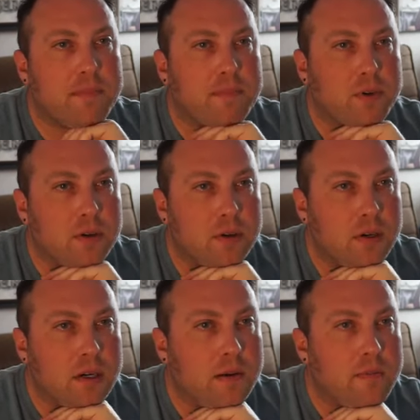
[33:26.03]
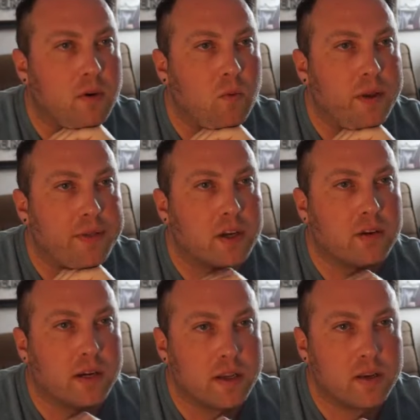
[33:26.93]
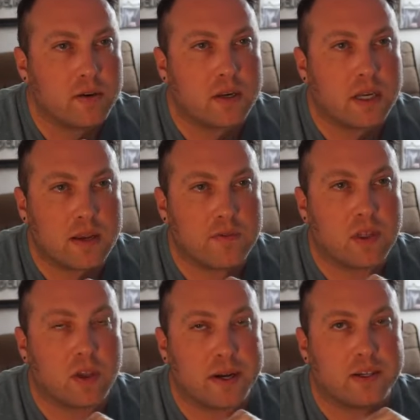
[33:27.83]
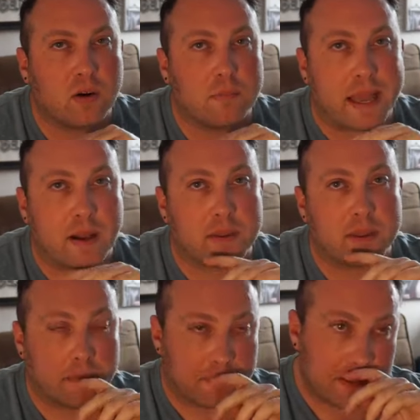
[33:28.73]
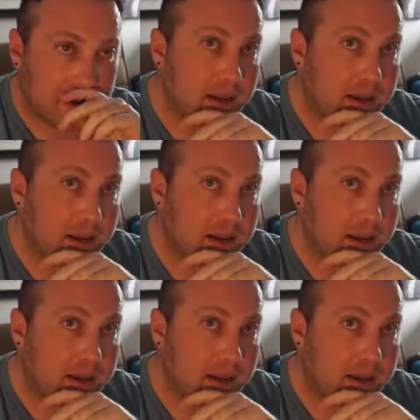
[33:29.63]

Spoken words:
program with the credit union even though I don't bank with them?